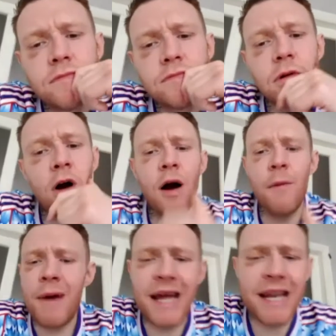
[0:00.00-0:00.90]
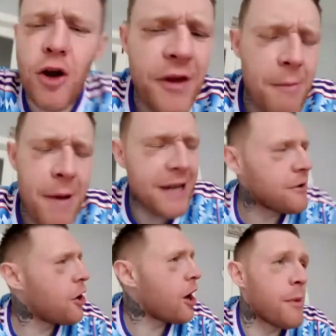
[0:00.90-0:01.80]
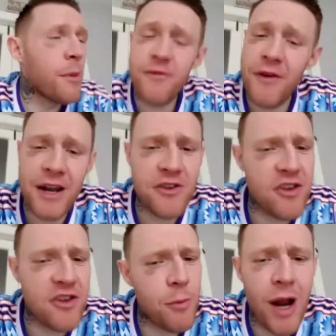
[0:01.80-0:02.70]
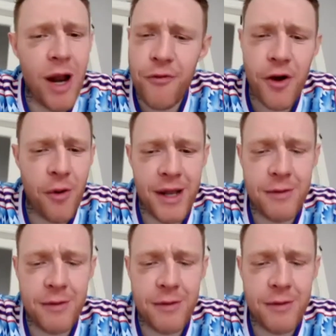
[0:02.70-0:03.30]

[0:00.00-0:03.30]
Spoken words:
Man, I love him, man. Oh, I'm a big fan of Jim. What a fighter, man.